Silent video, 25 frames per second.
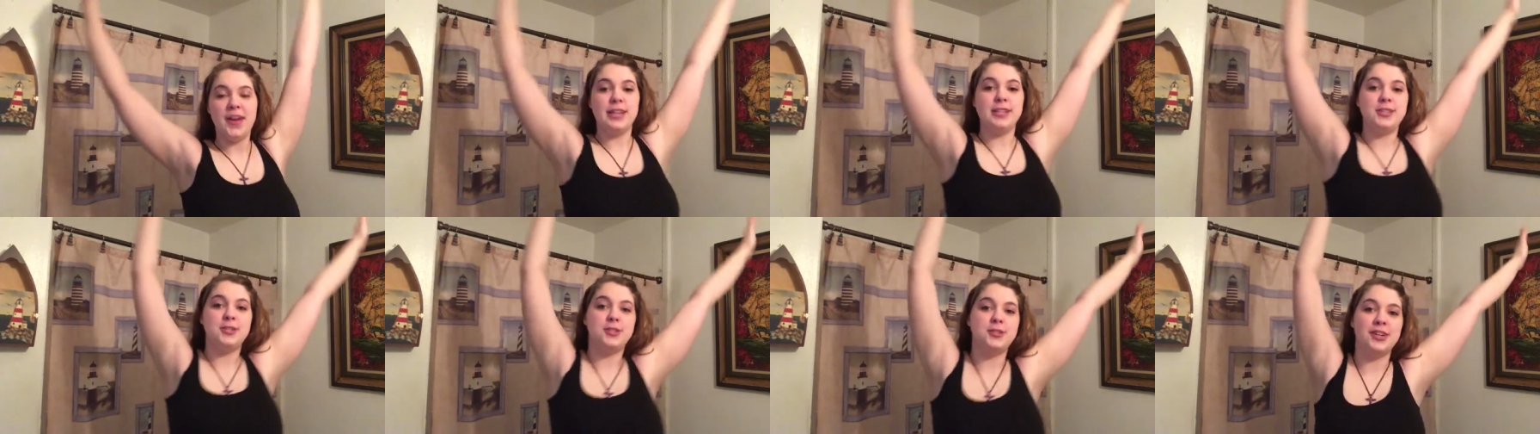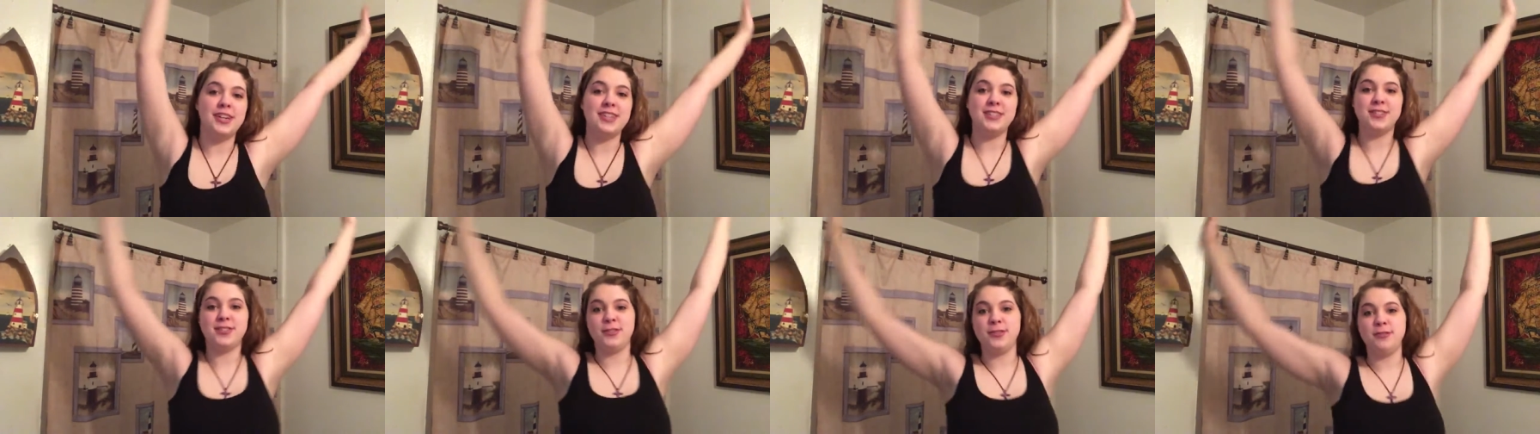It's
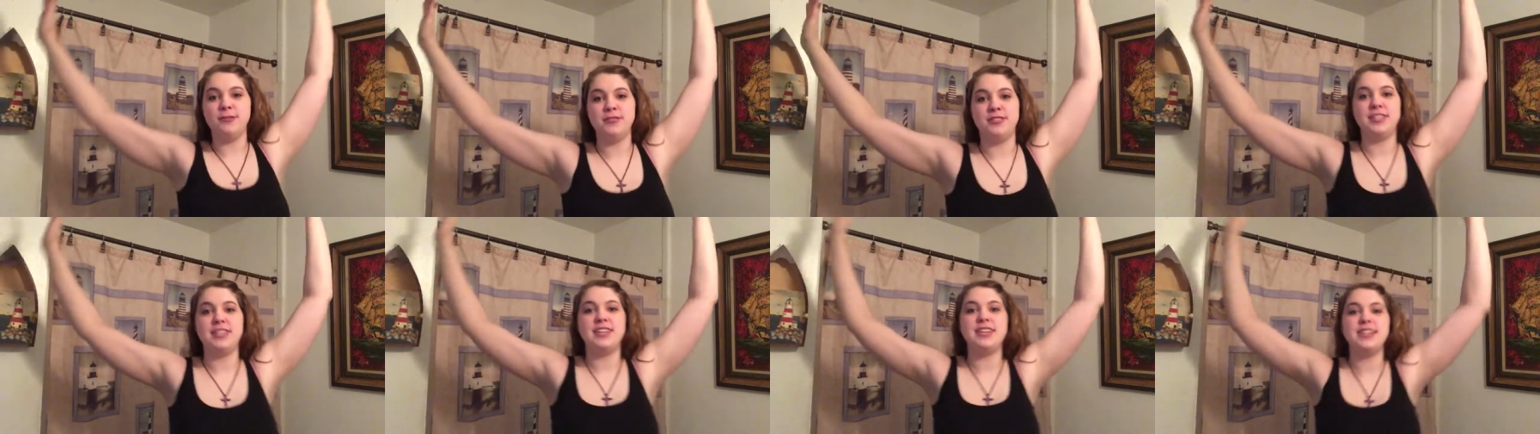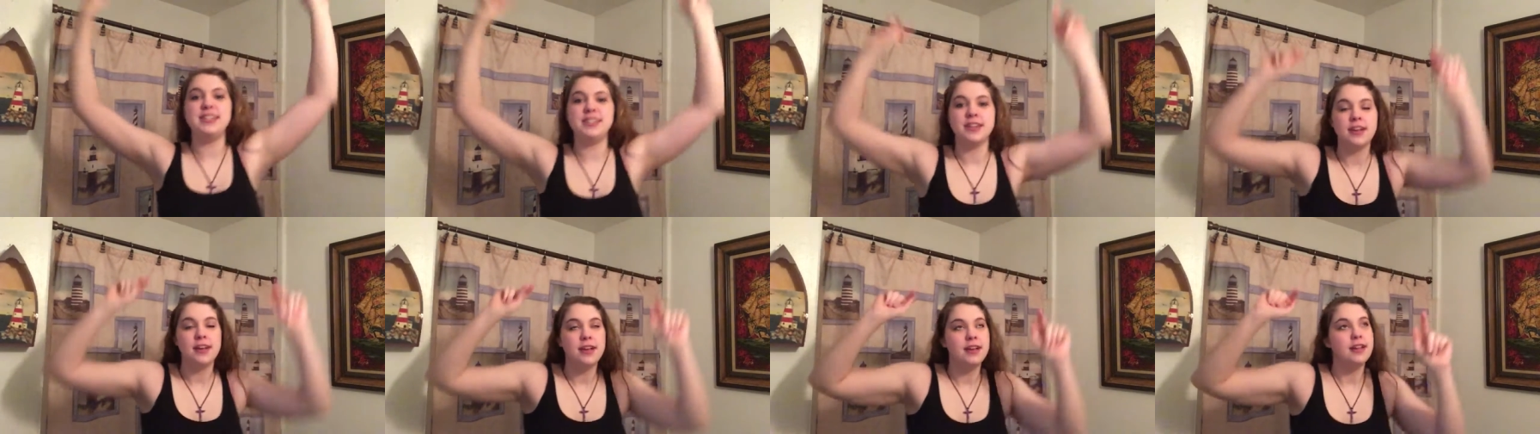
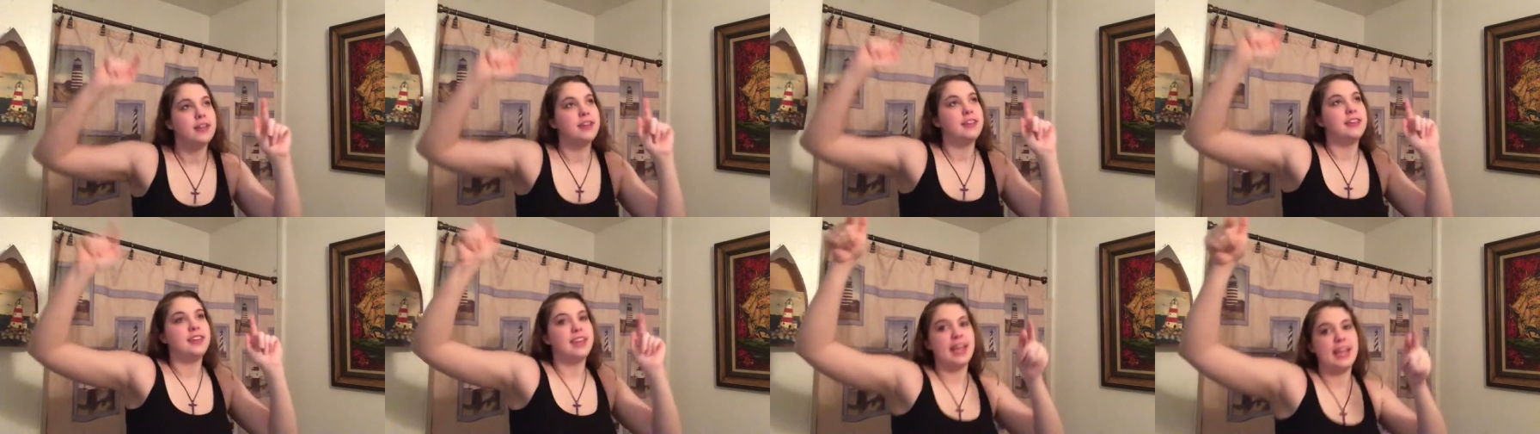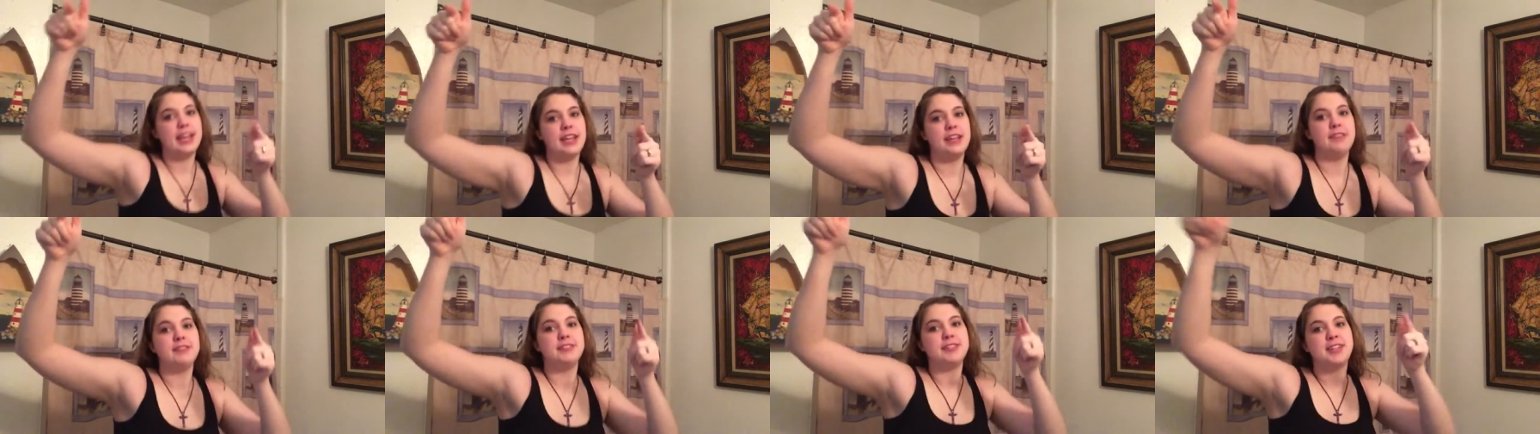translucent.
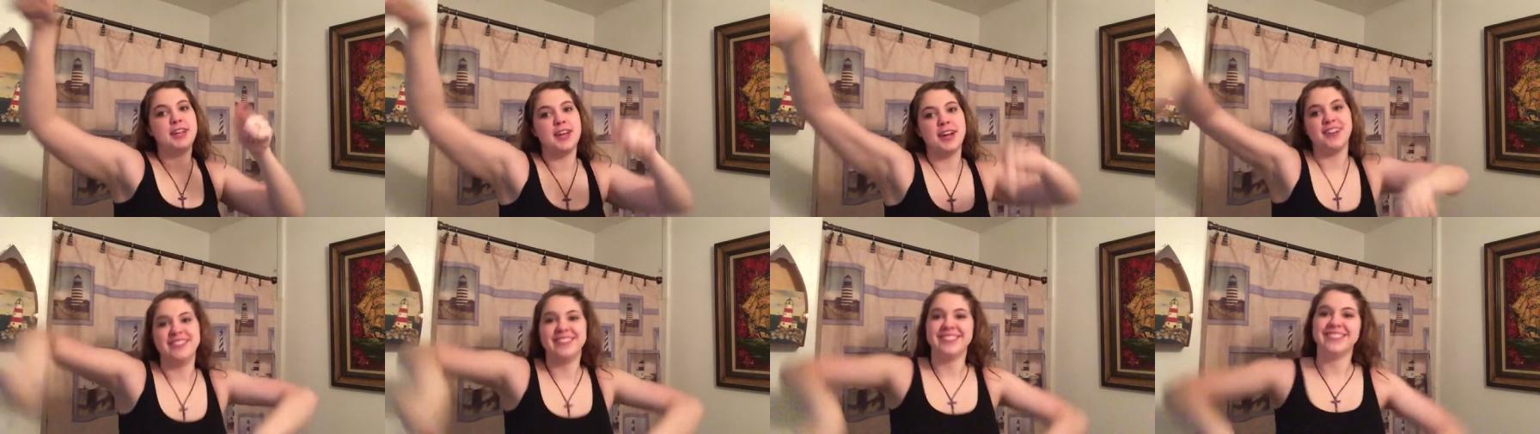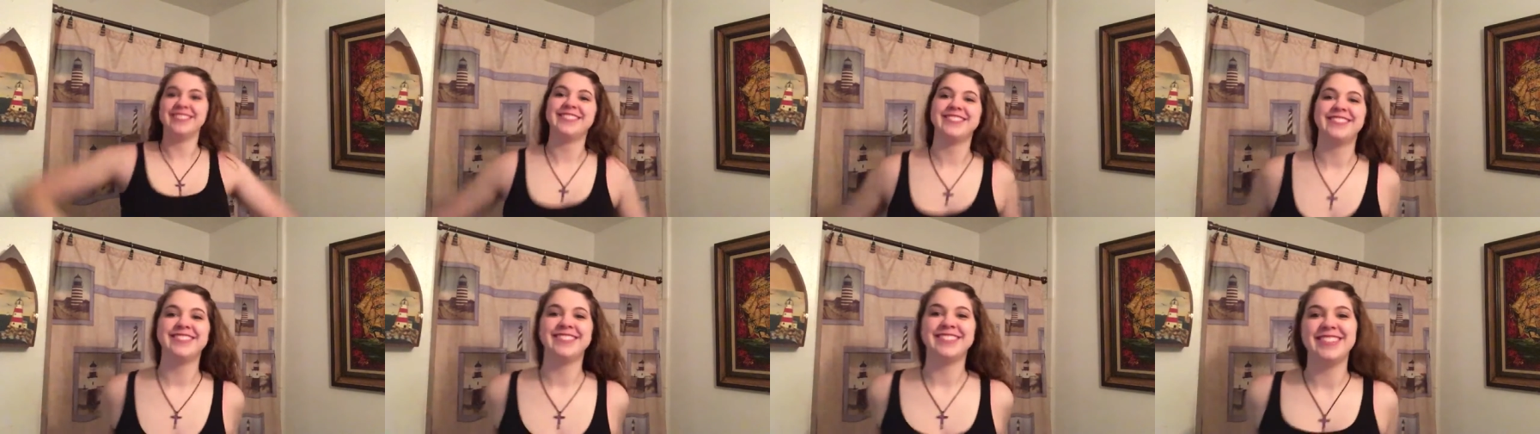Can't even tell.
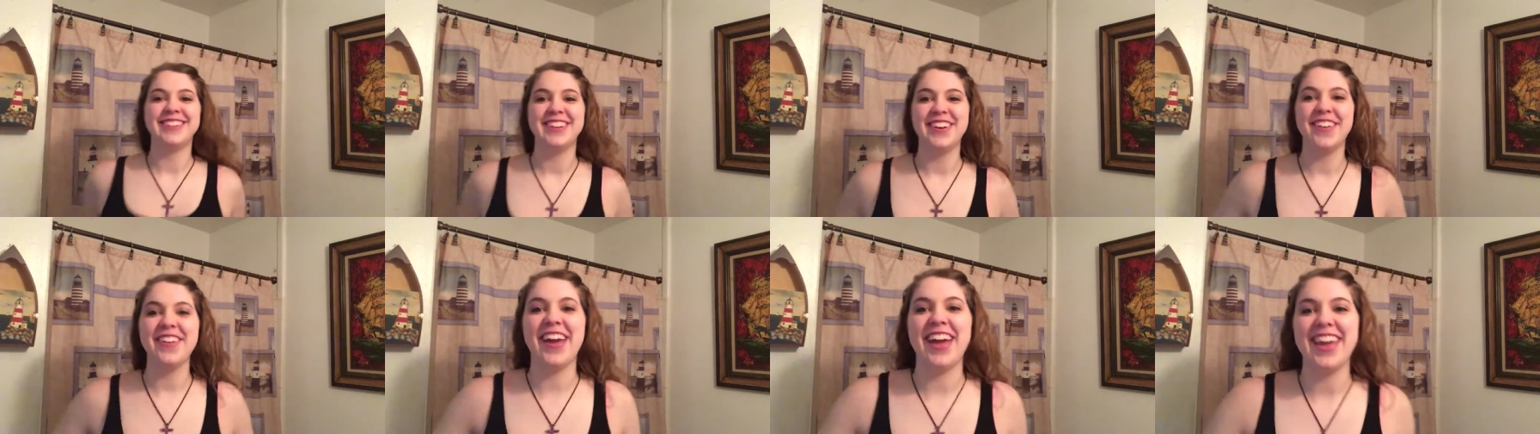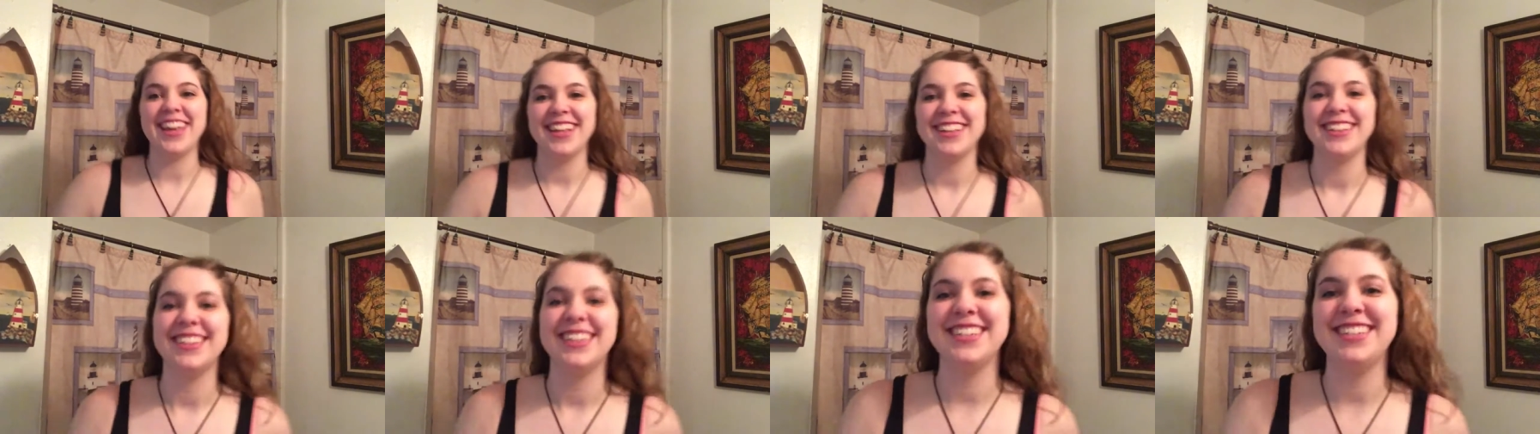
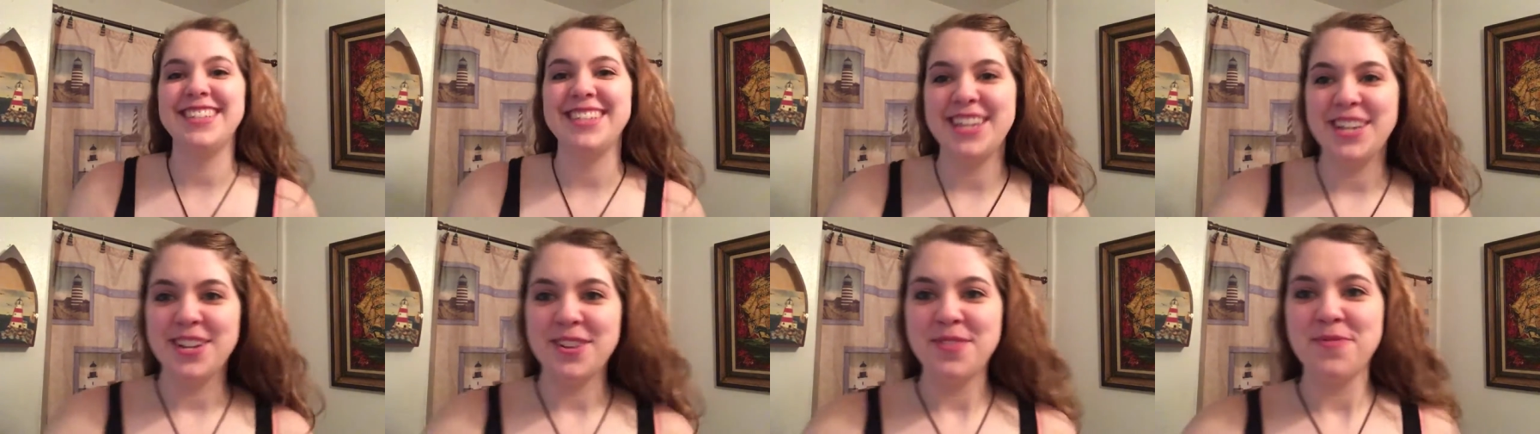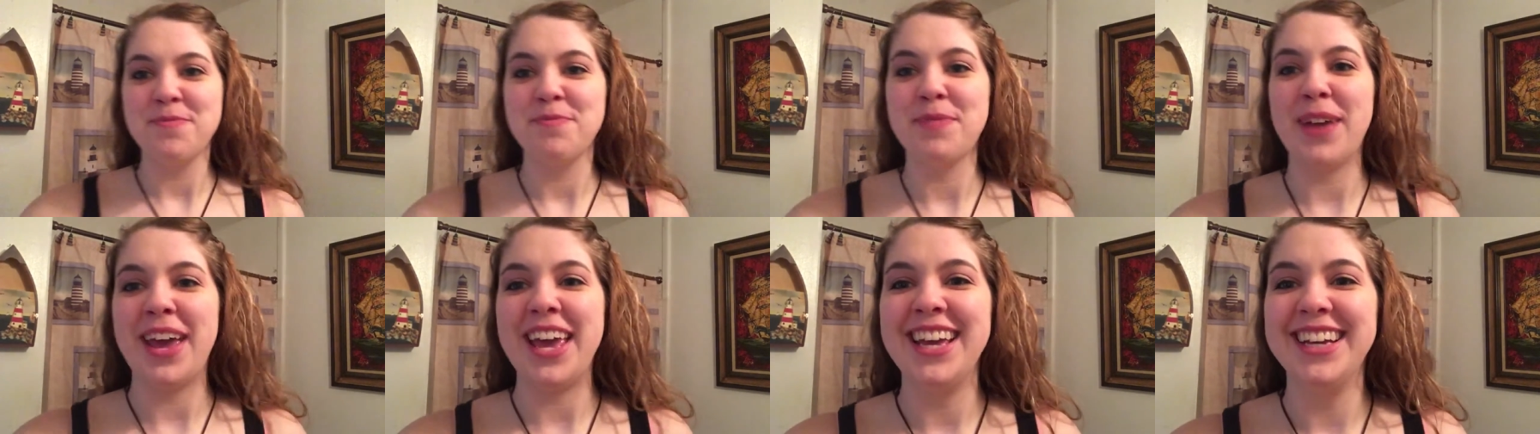Okay, that's it.
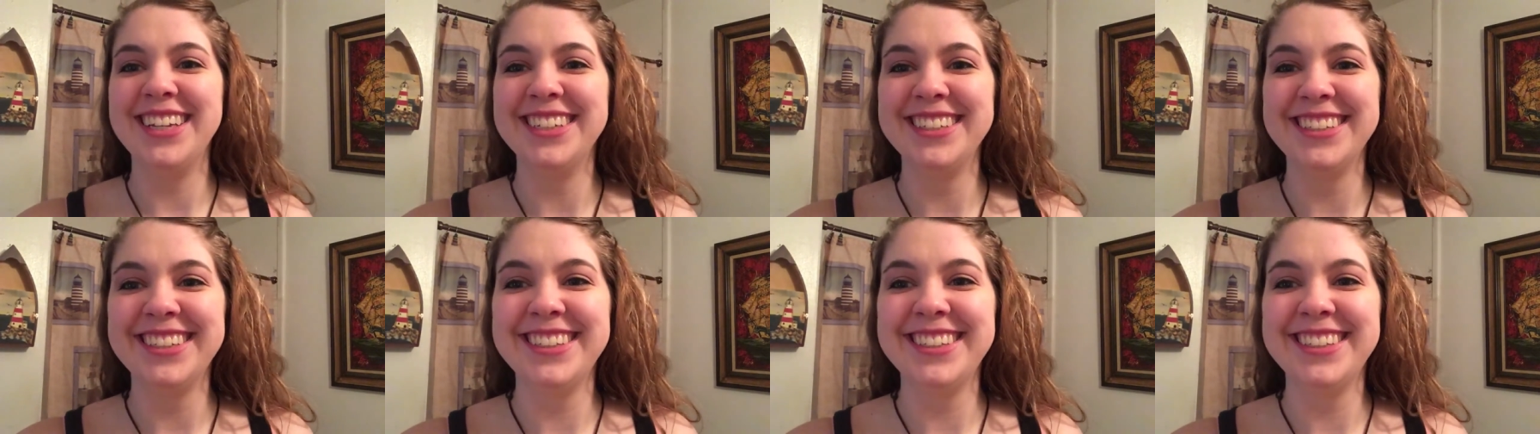Bye.